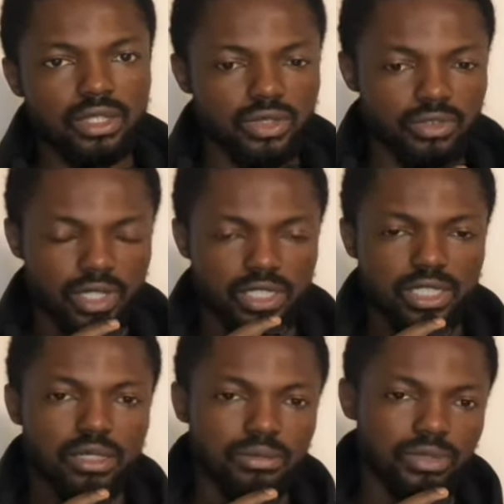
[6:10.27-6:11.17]
So for
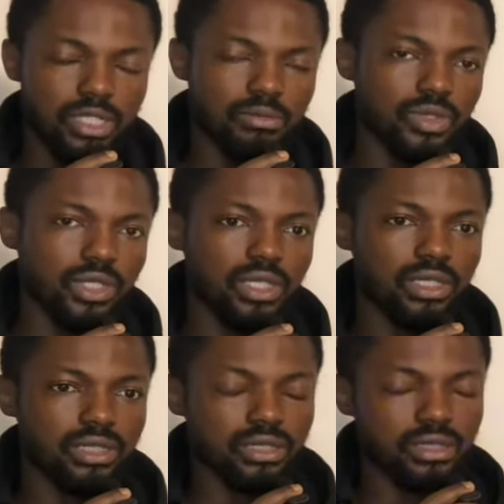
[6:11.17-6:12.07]
example, I'm going
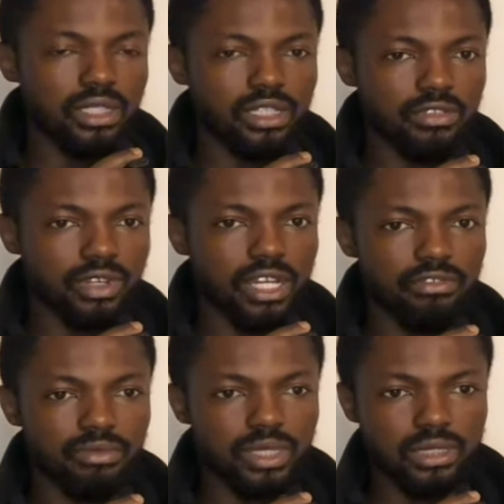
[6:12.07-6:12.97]
out in the next
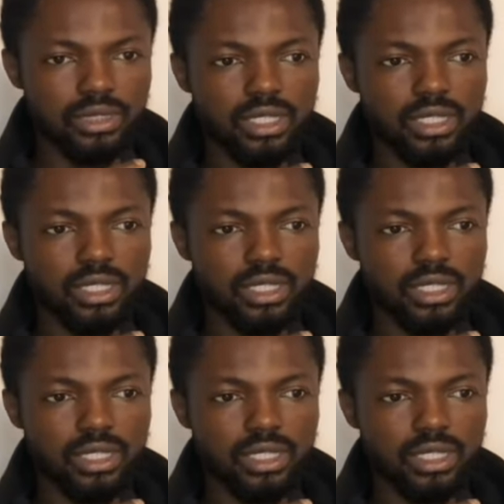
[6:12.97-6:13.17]
5 minutes.